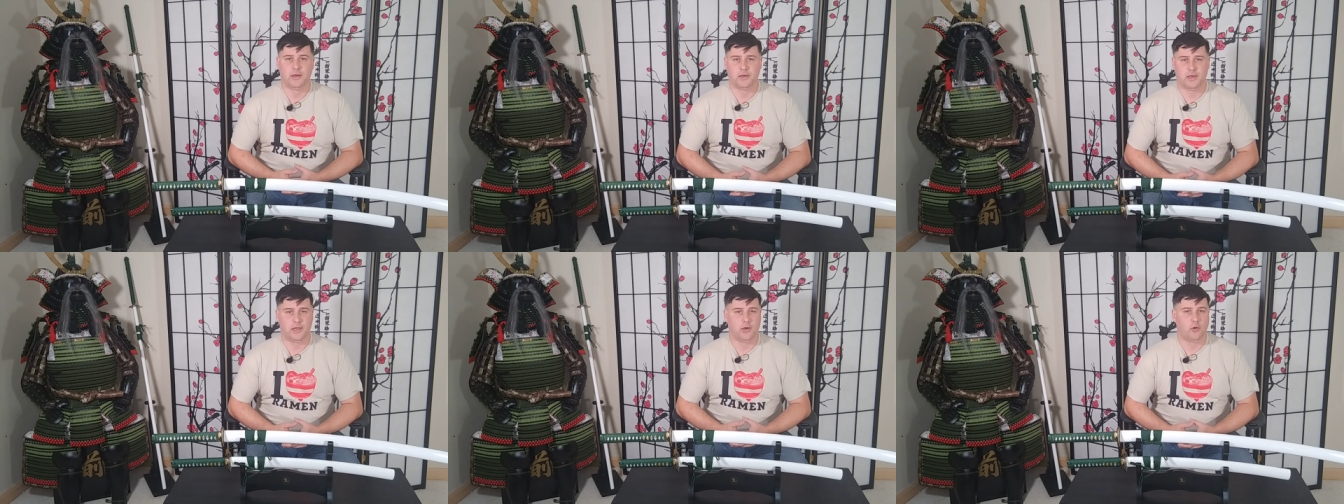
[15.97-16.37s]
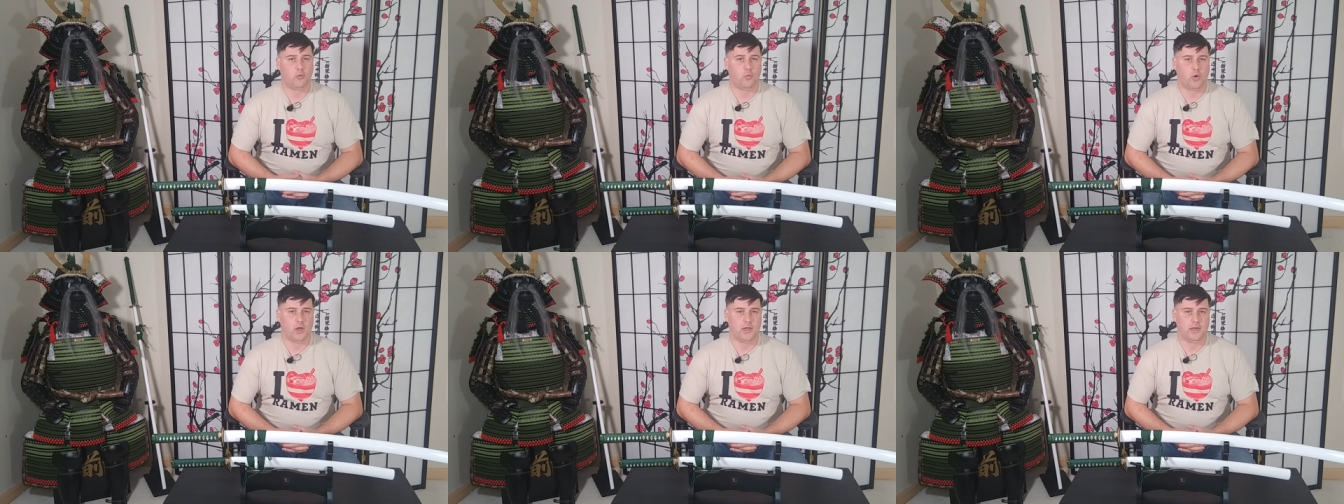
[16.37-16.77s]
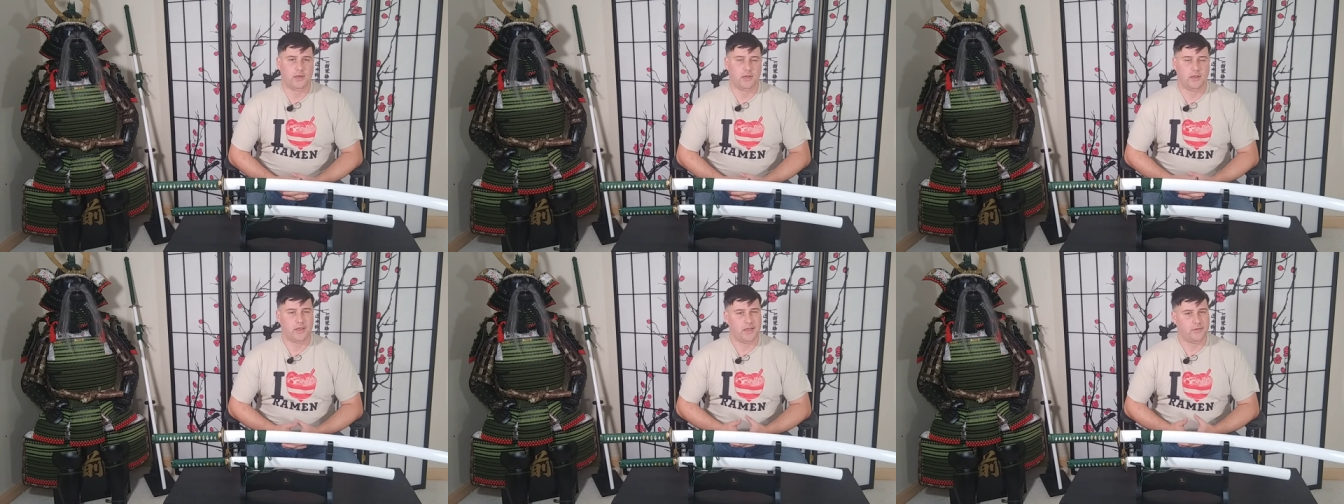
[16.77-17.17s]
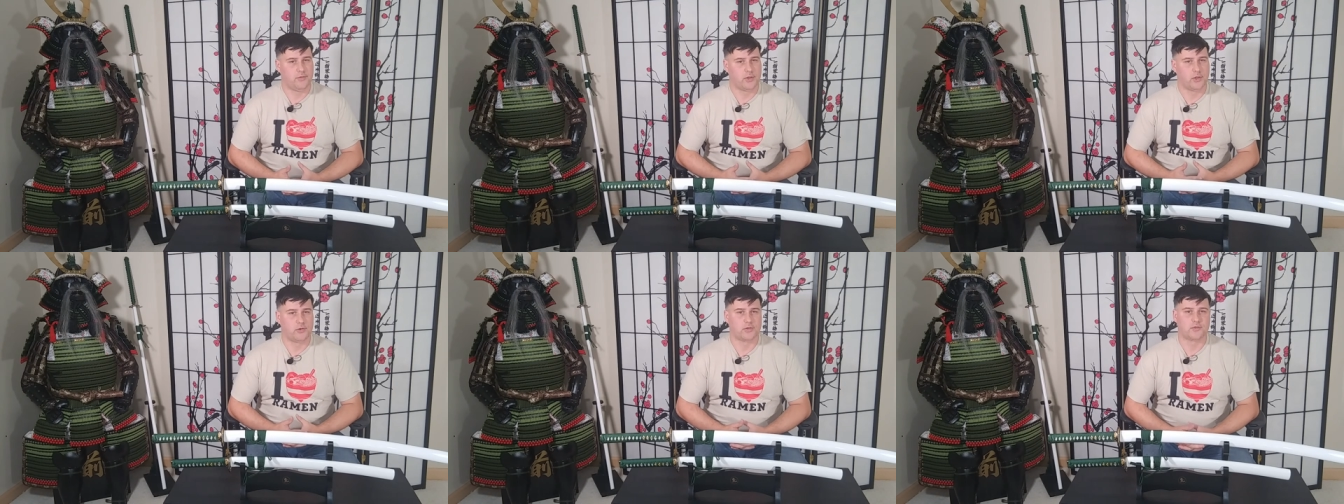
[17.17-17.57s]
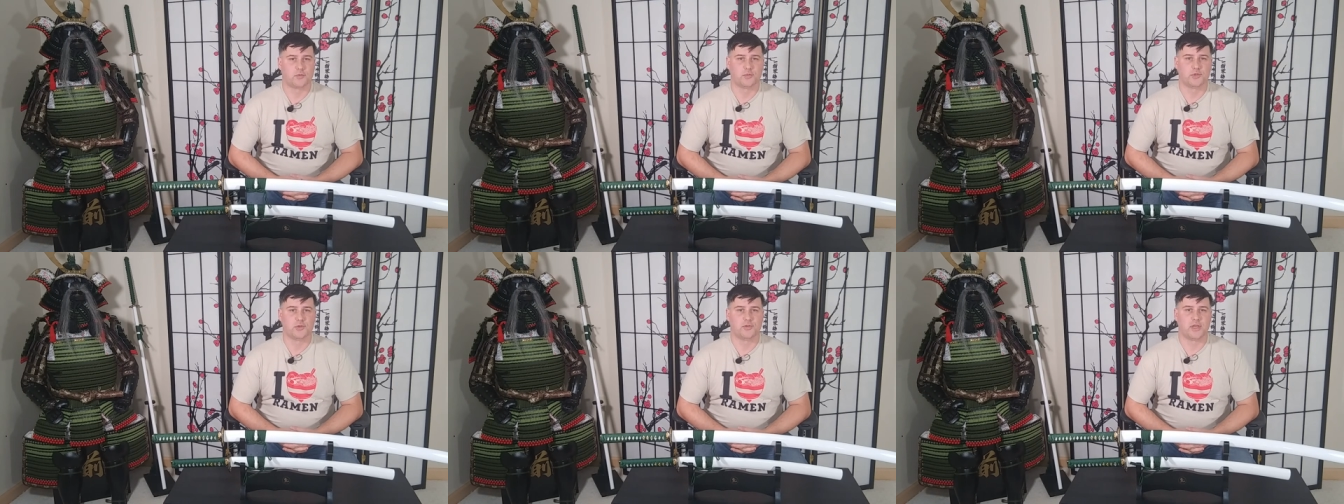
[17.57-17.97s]
Nioh 1, even though it's
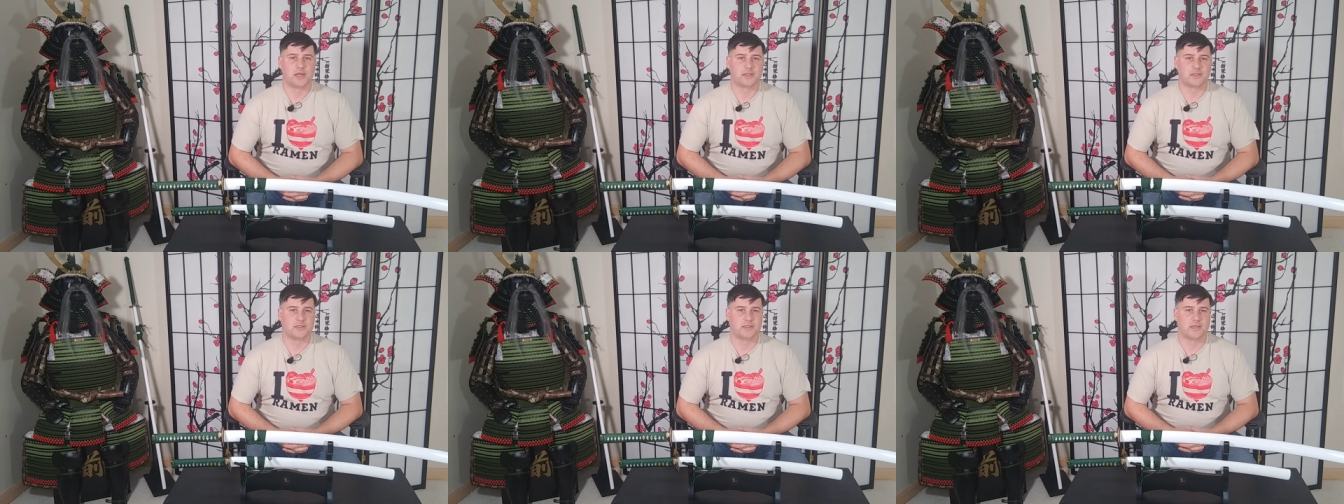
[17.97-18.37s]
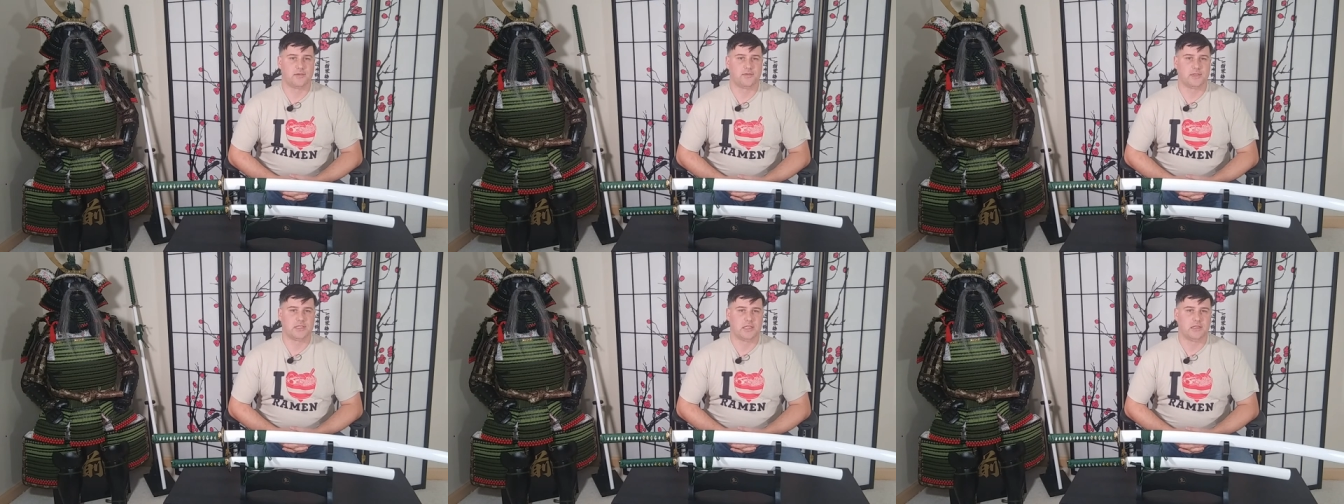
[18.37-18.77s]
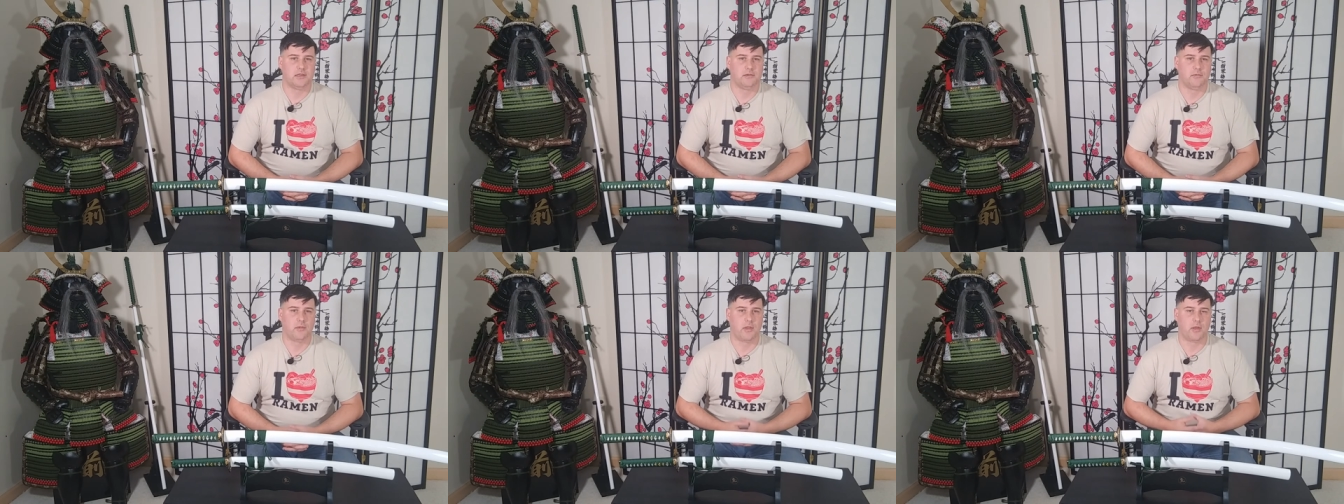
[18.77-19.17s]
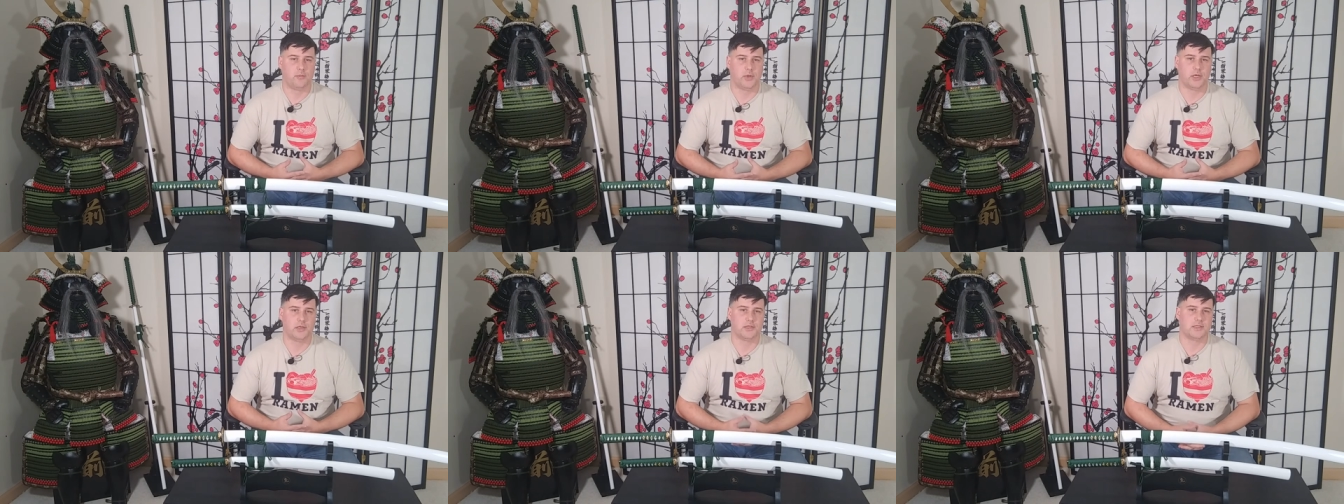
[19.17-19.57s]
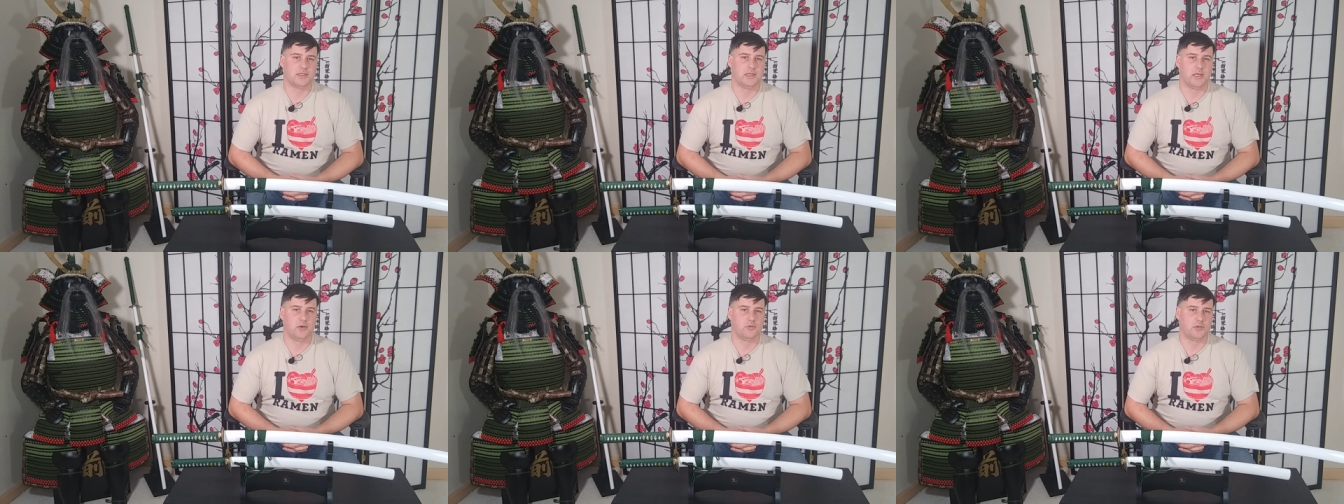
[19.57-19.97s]
from 2017, because
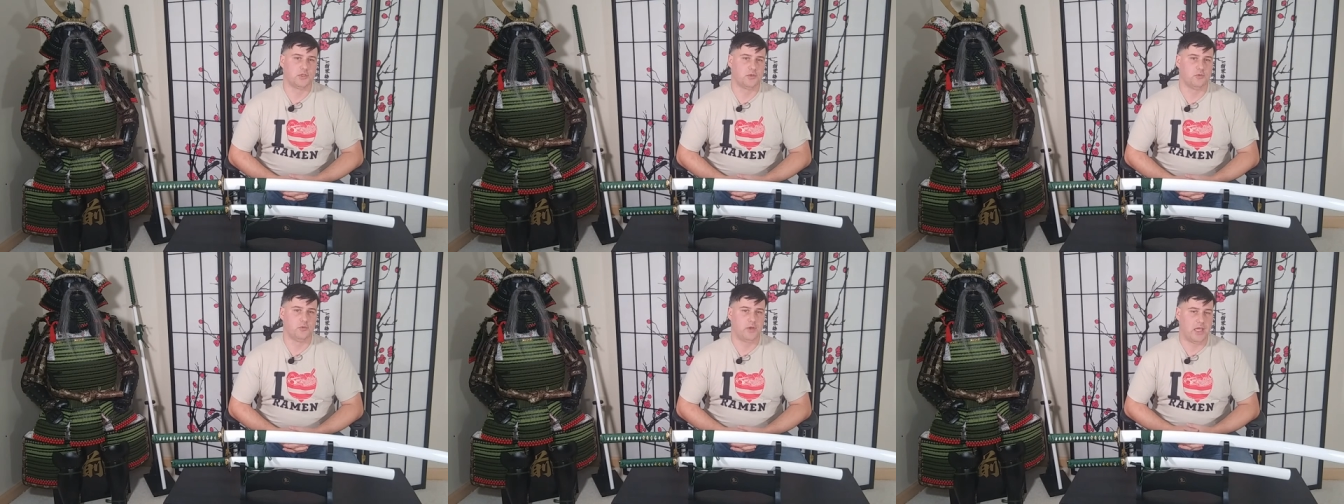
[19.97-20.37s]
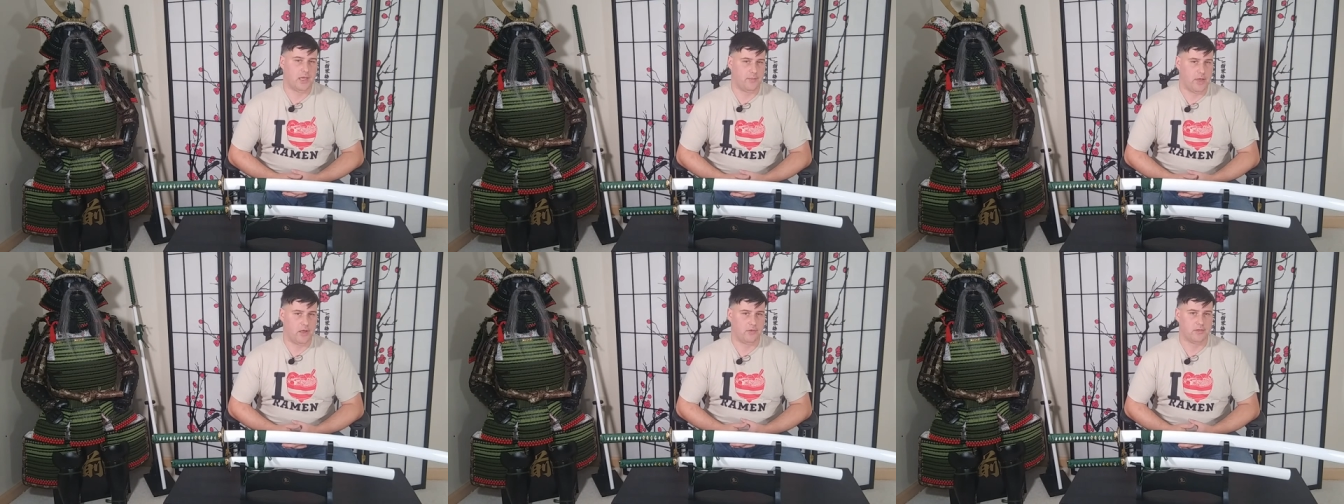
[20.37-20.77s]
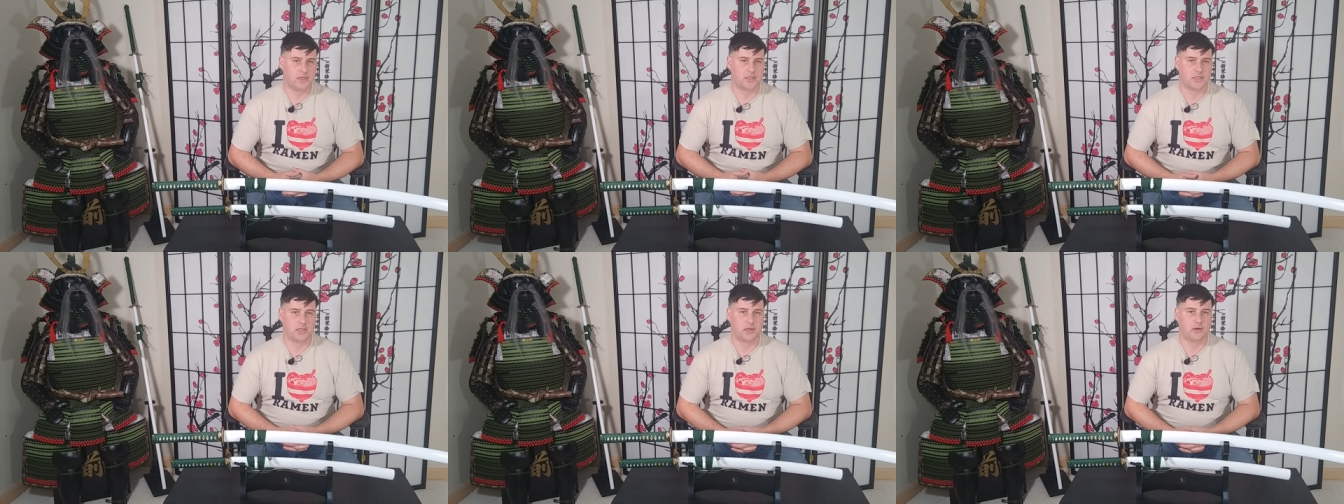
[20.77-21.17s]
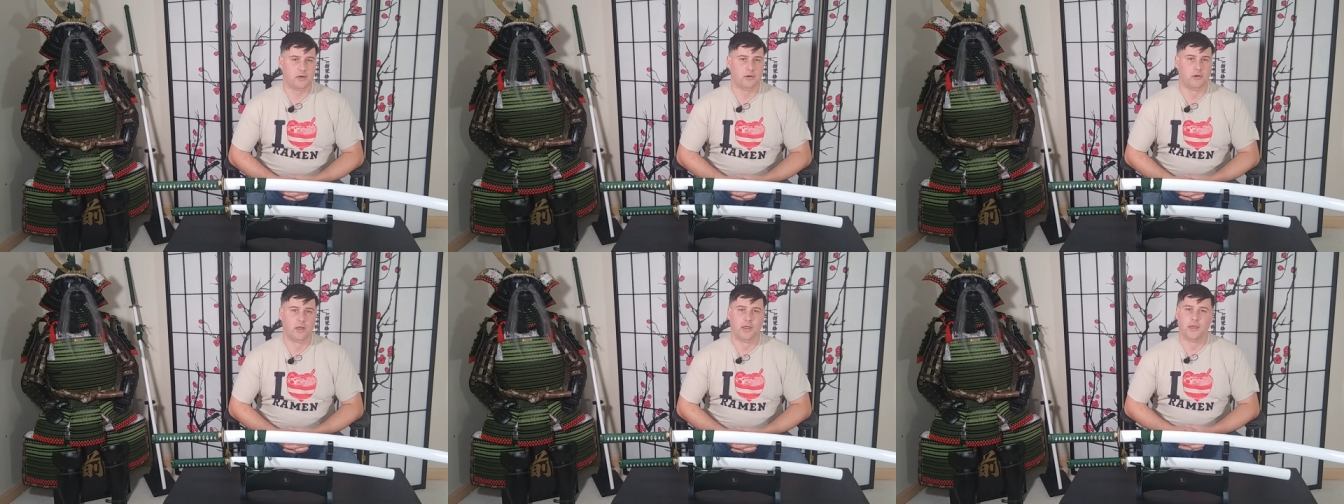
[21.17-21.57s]
Nioh 2 came out this year,